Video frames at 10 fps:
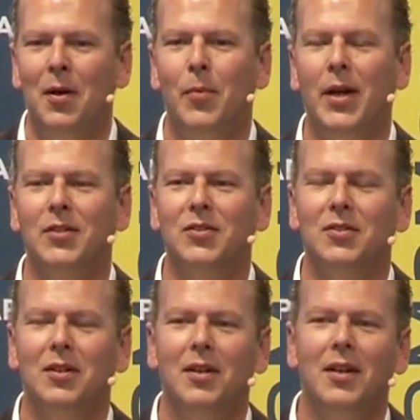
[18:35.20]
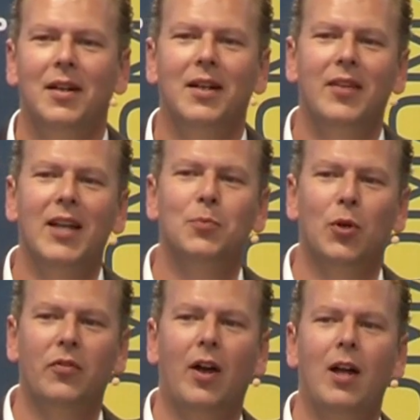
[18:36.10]
but it takes more
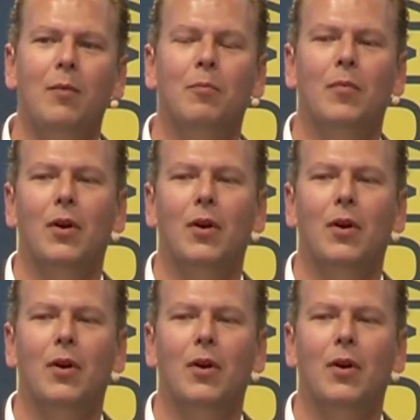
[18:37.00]
time,